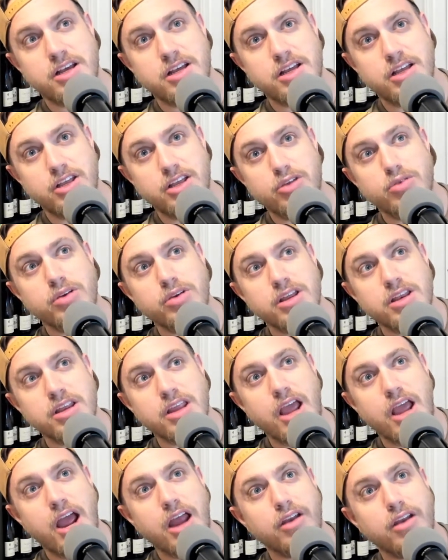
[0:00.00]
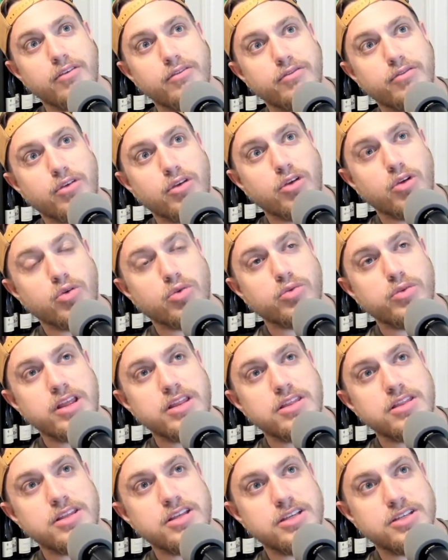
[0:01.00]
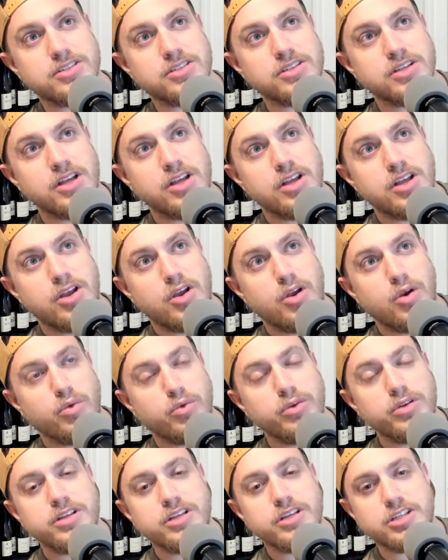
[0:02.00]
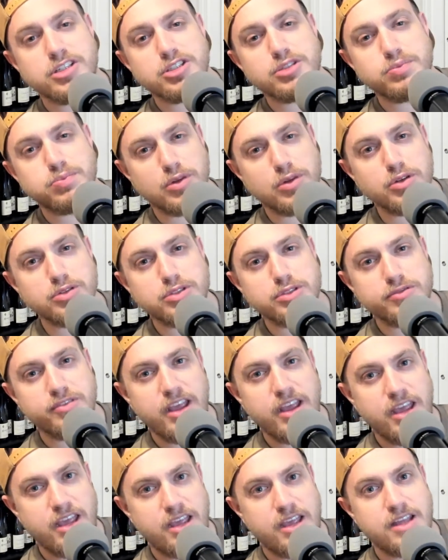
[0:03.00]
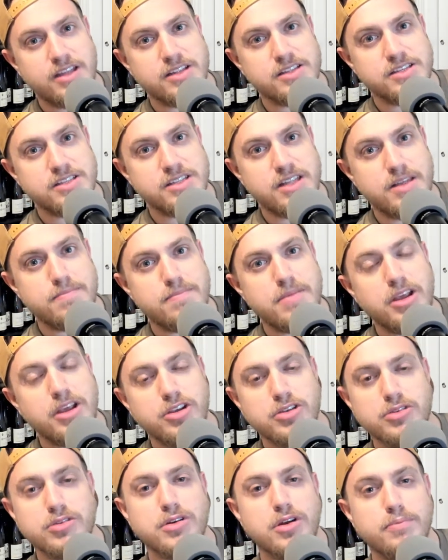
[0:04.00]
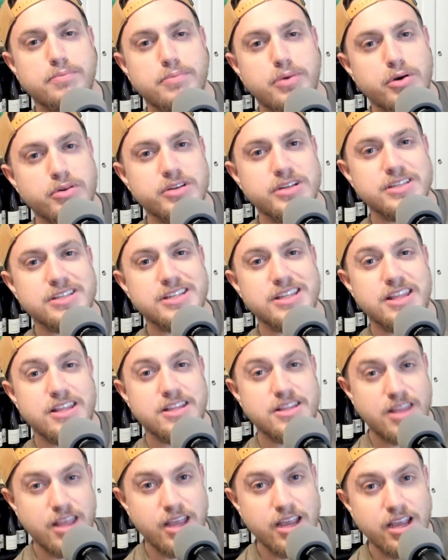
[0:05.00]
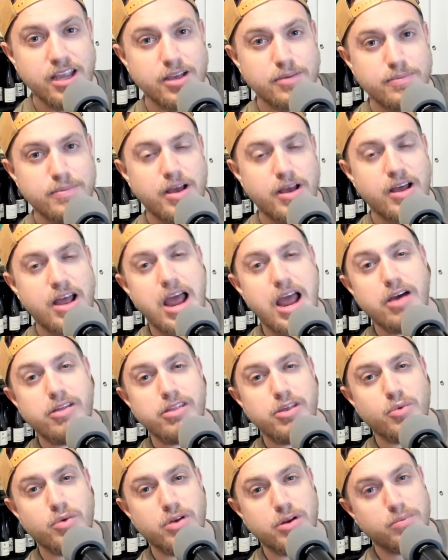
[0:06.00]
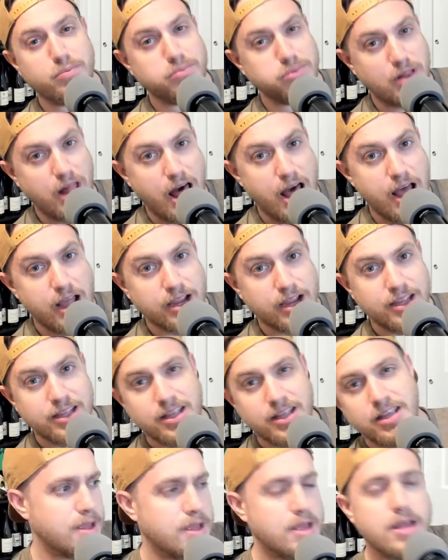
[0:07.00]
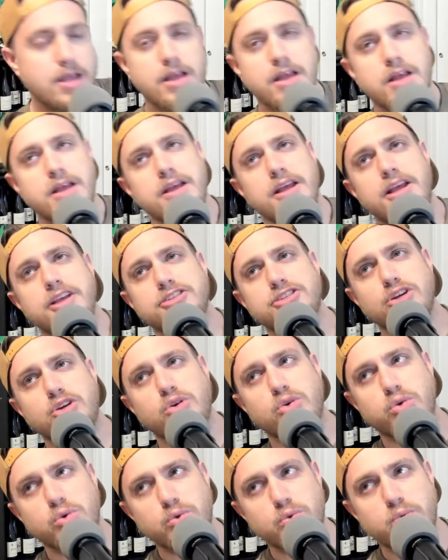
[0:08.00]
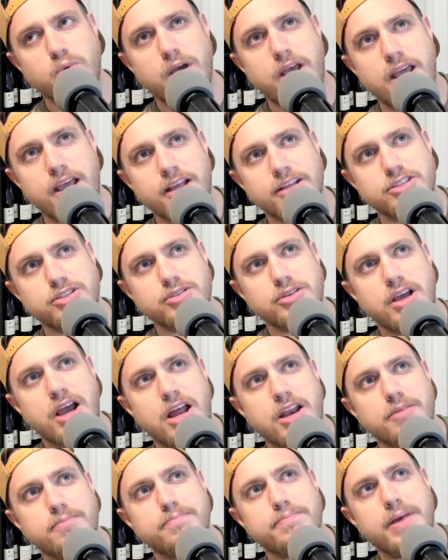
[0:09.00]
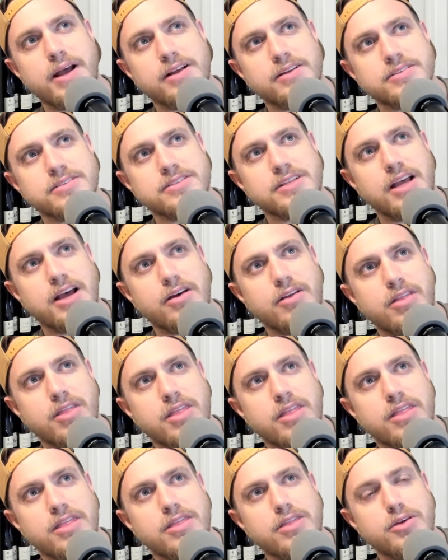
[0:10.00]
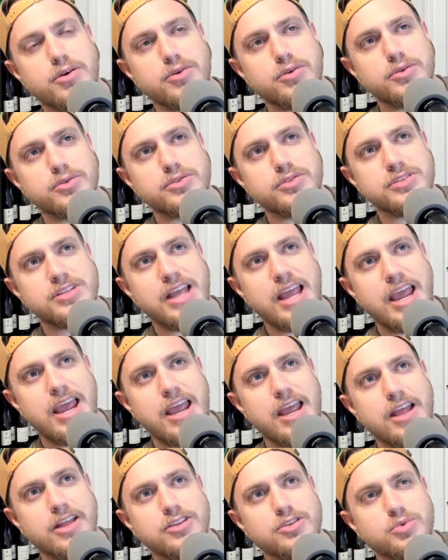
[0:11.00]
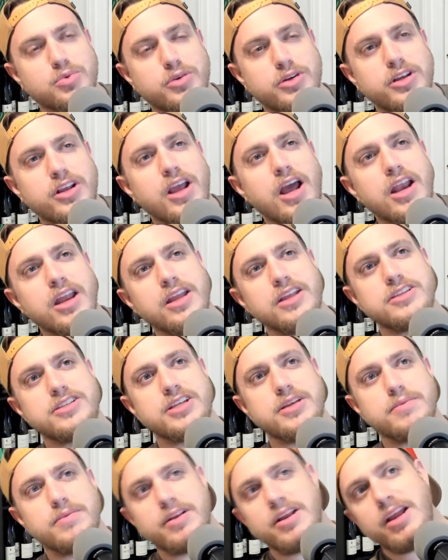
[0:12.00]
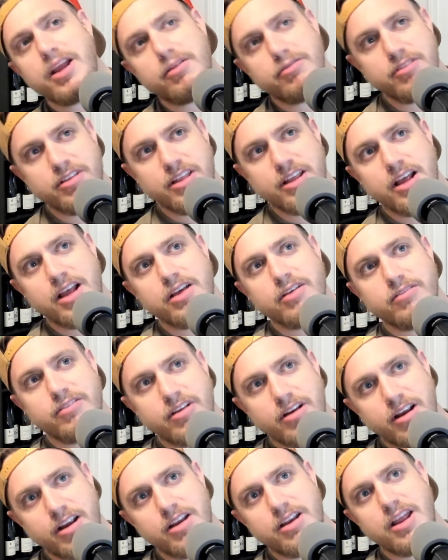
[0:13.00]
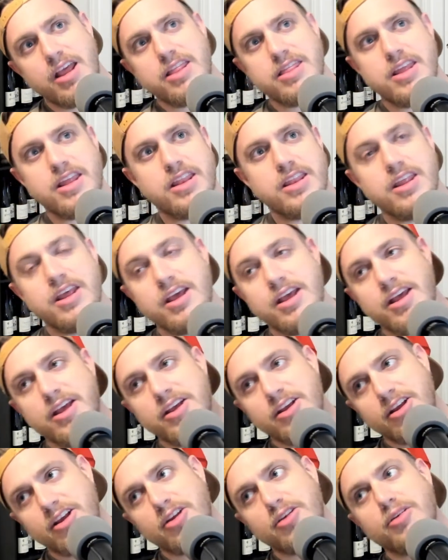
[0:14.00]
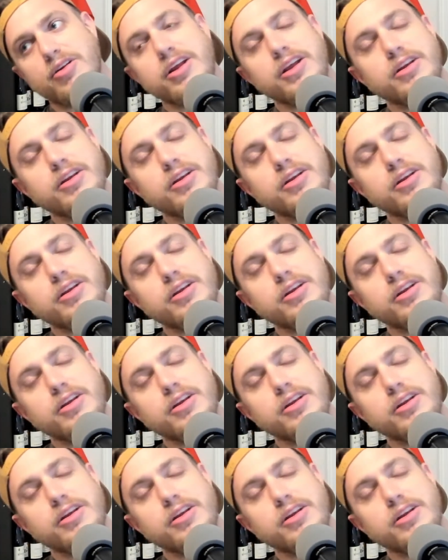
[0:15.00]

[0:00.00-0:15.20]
you can kind of create these really explosive hands that make your opponents think about how they want to block. It's a cool way to kind of balance out those hands where you kind of intimidate everything out of their hand, and then they